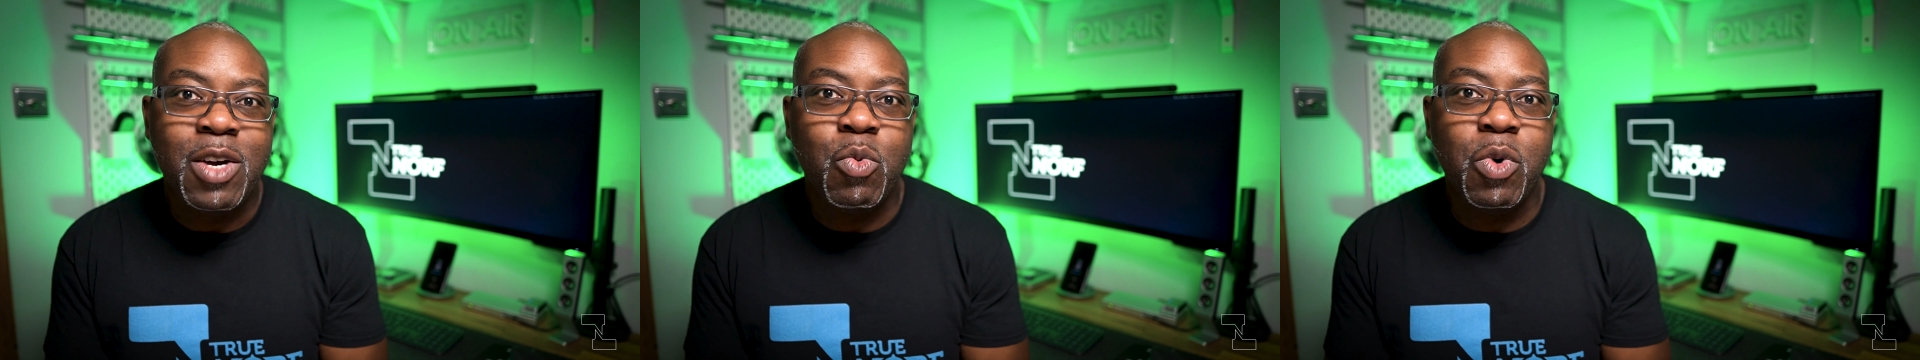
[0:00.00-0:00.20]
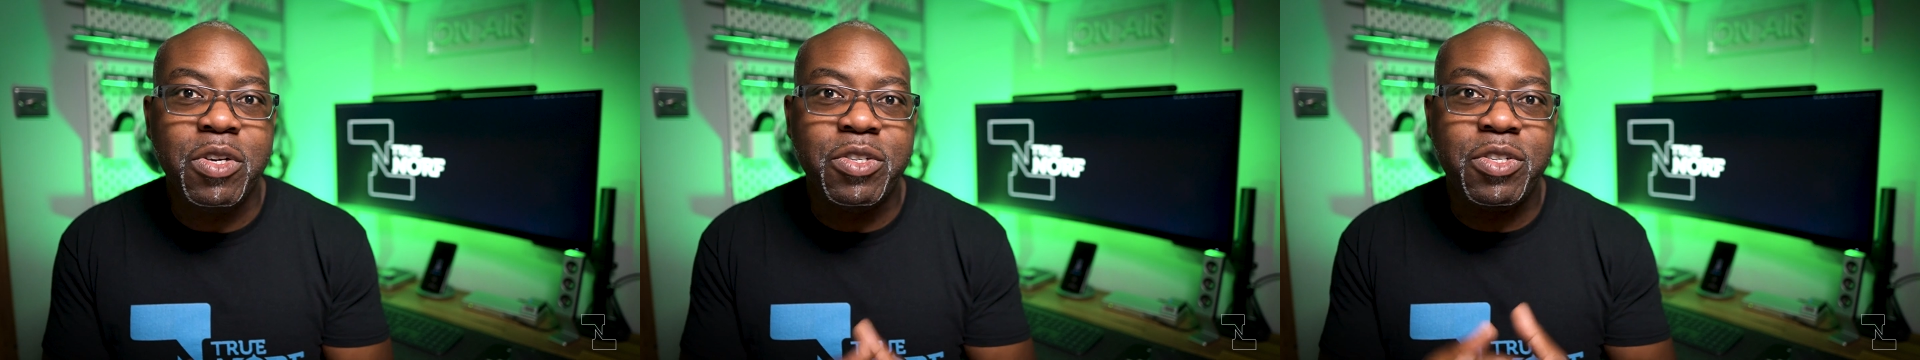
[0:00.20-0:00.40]

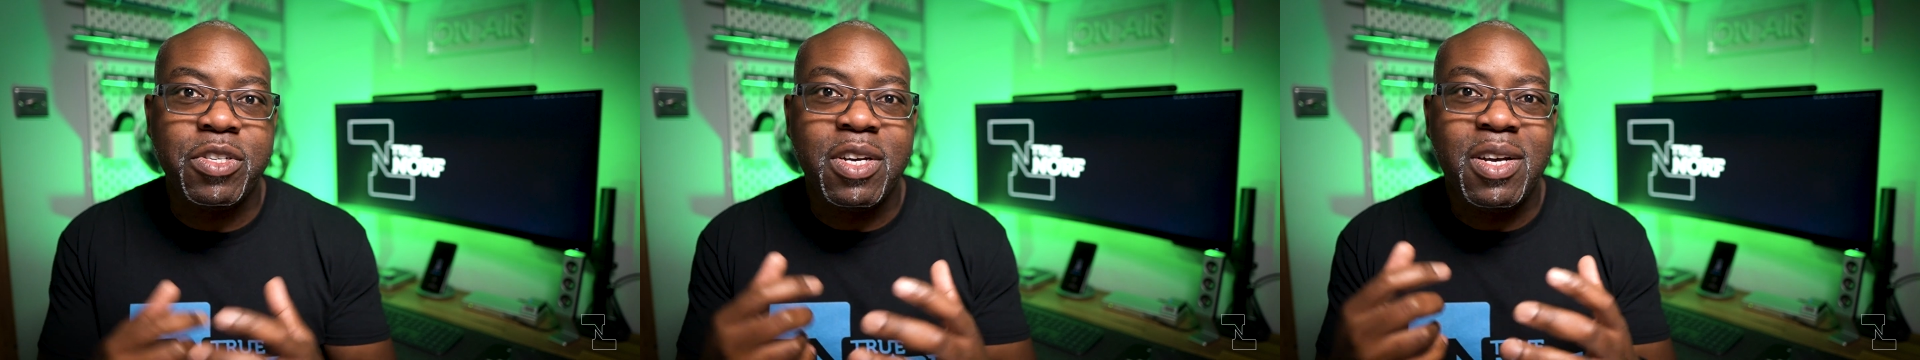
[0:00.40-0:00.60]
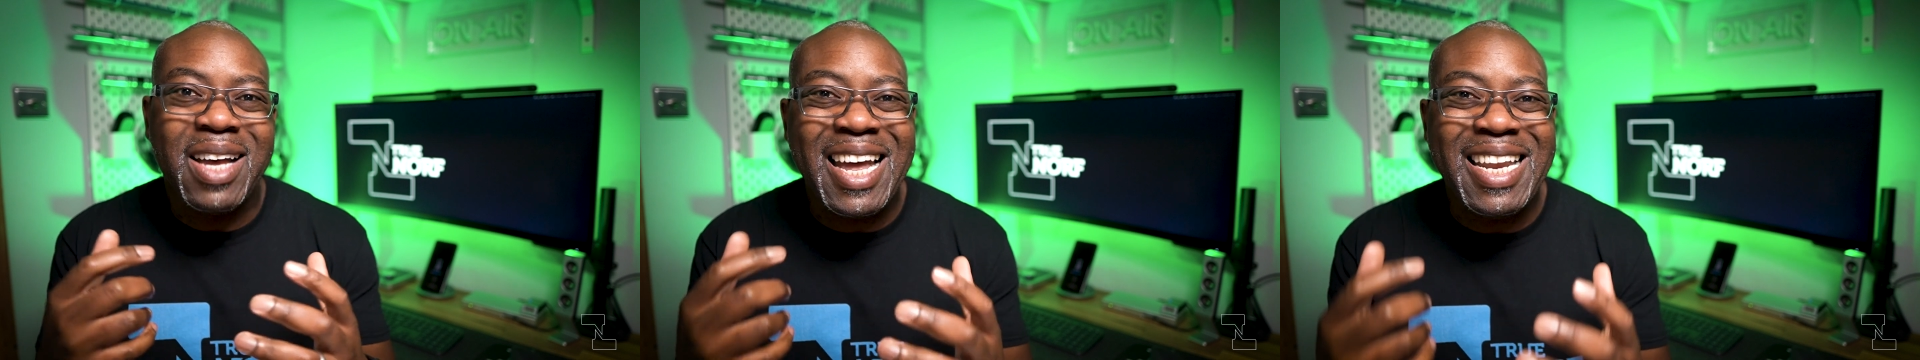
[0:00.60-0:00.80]

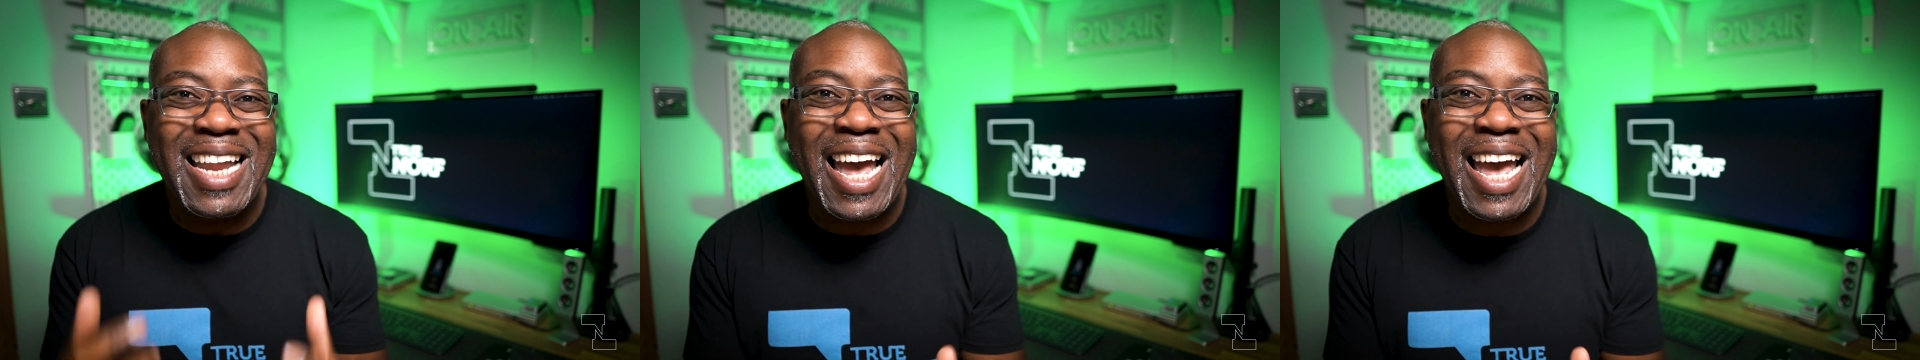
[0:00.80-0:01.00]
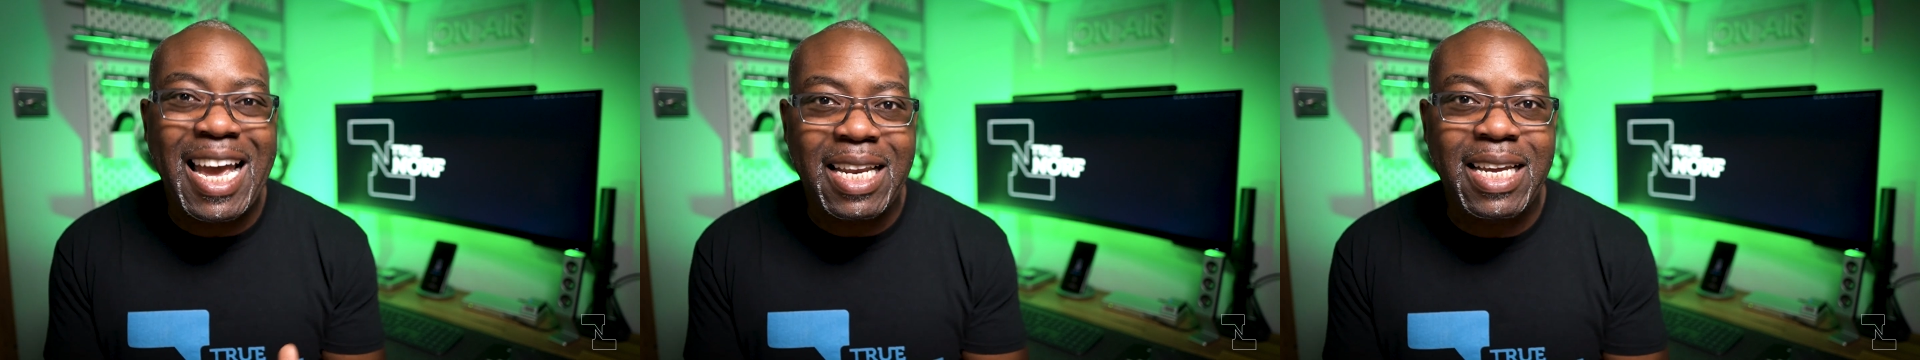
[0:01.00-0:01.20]
was an
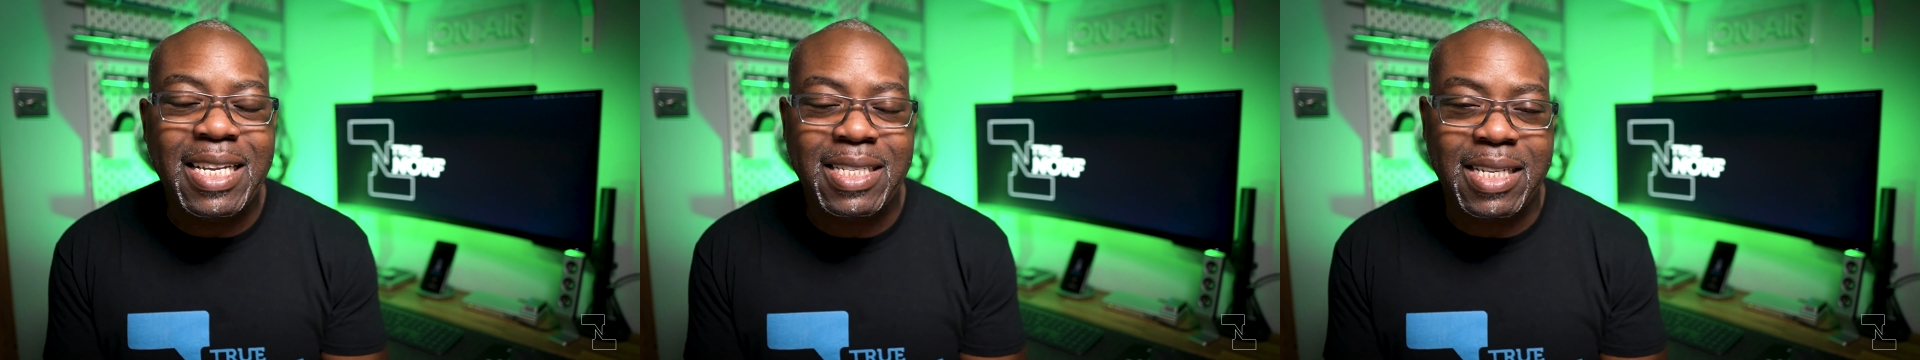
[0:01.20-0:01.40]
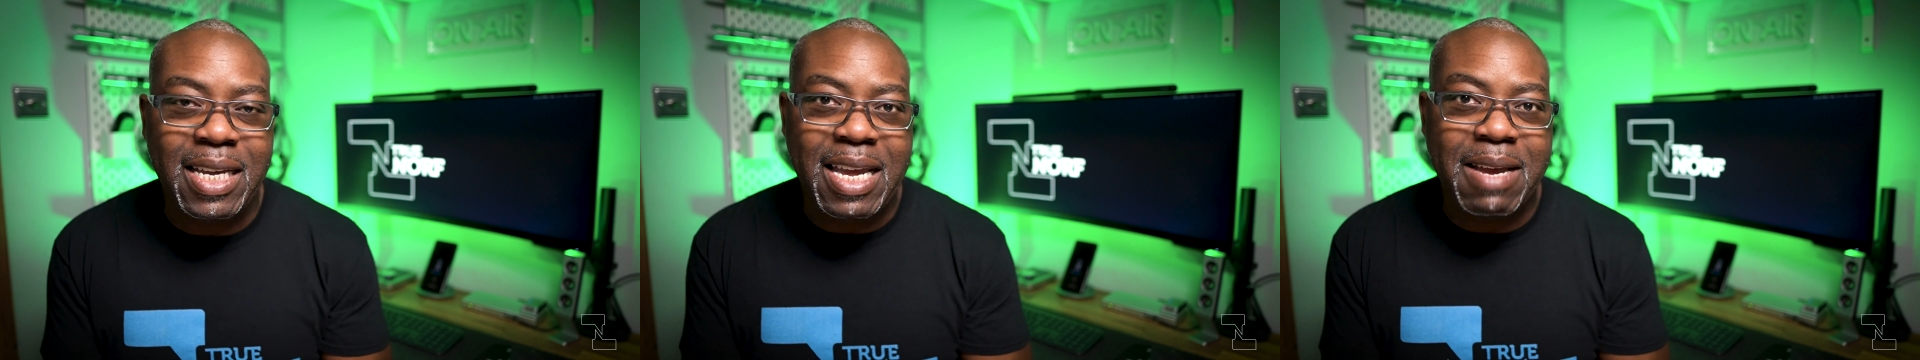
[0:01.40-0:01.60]

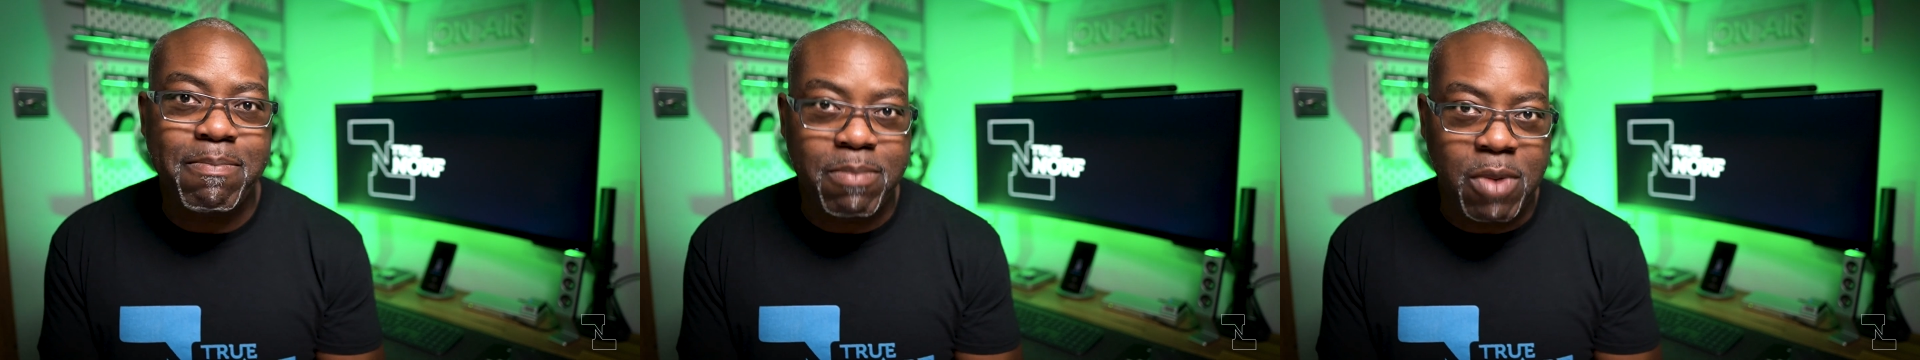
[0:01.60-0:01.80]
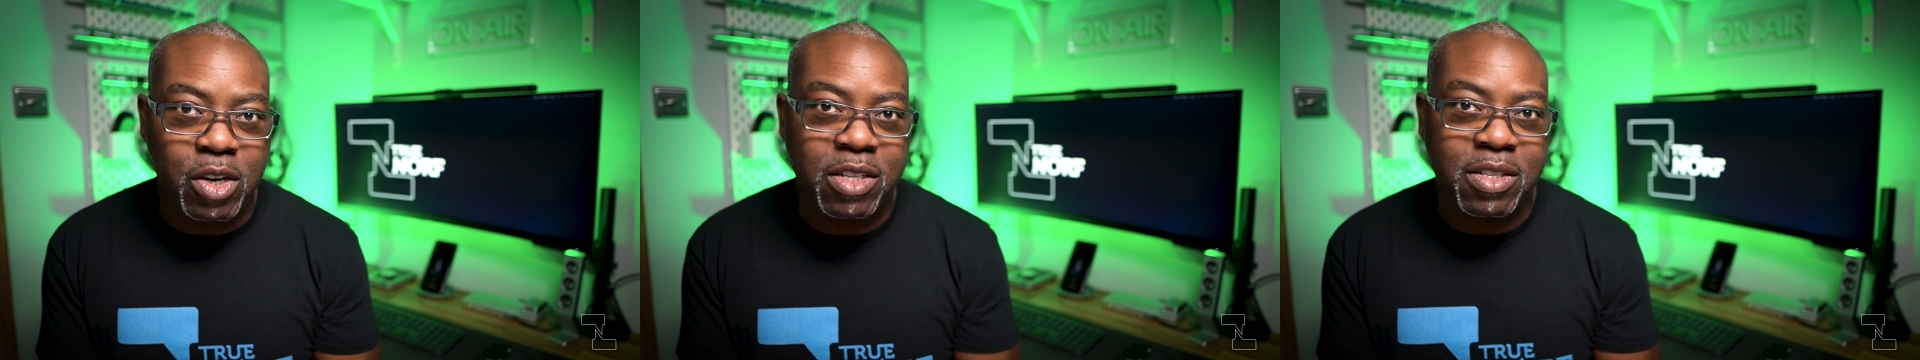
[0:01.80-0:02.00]
LED
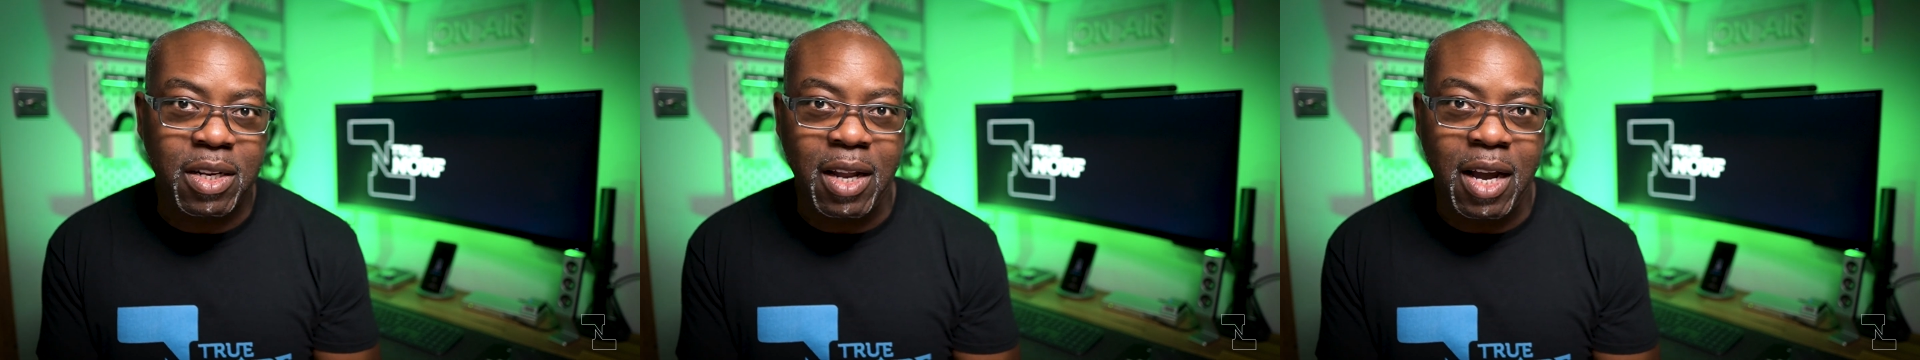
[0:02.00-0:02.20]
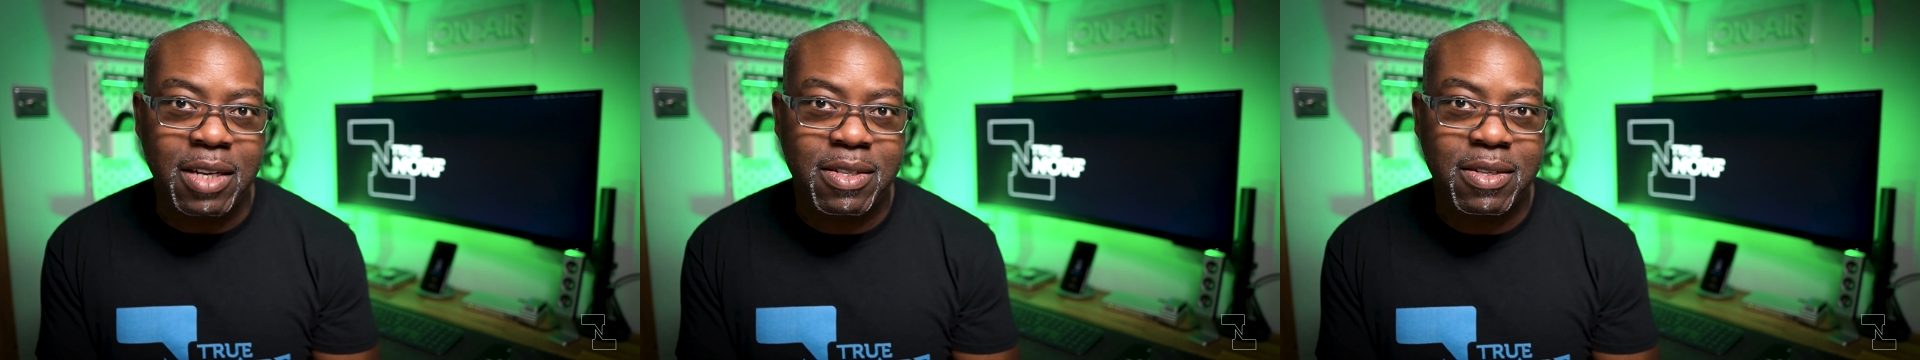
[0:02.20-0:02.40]
monitor
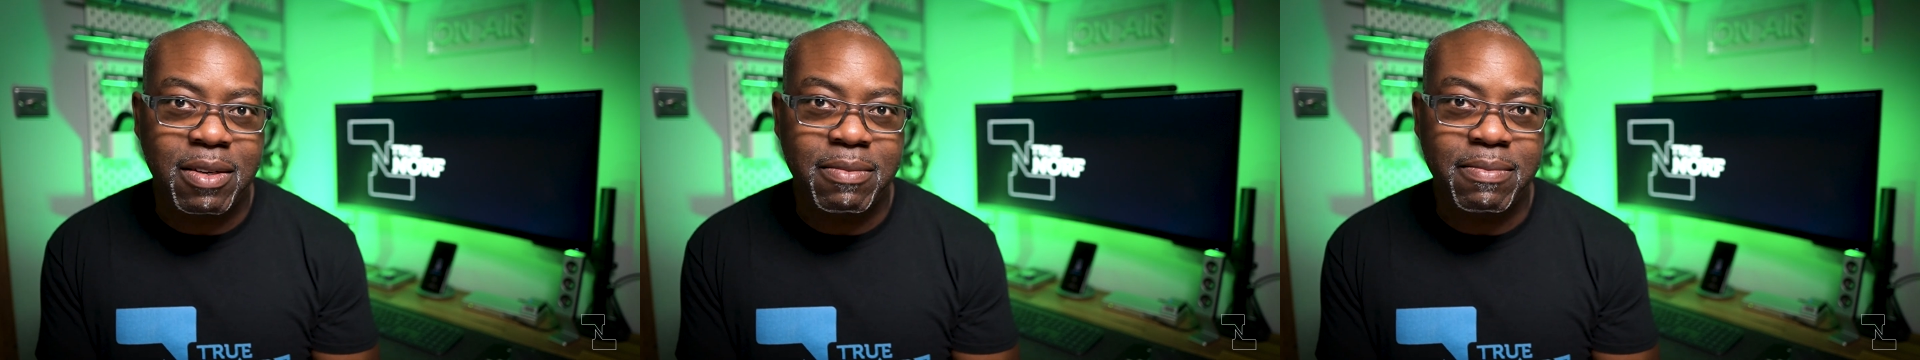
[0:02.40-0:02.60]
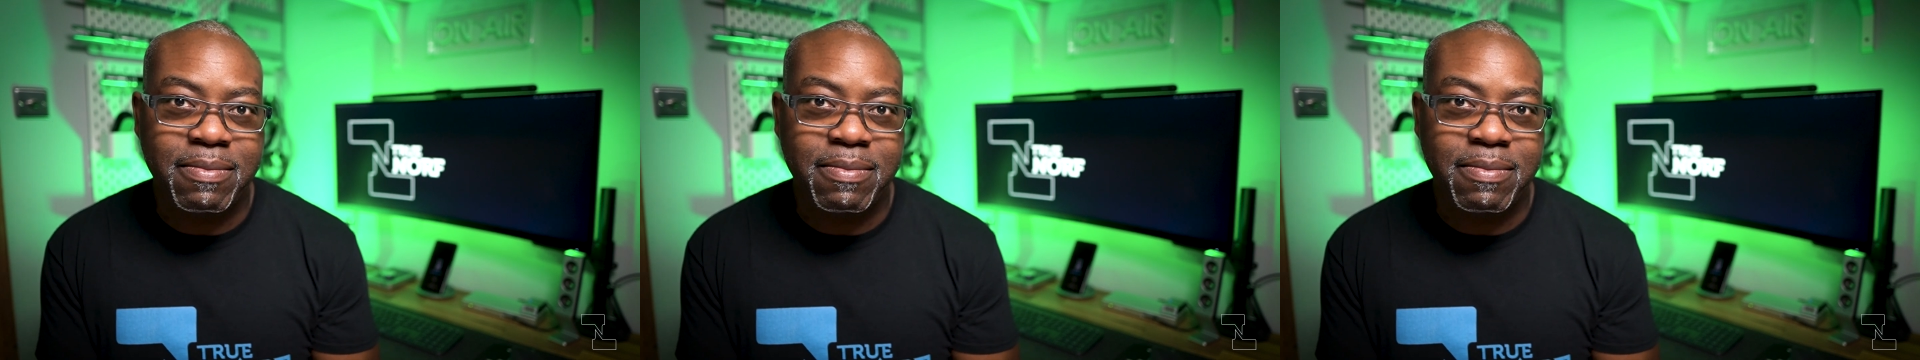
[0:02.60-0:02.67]
light.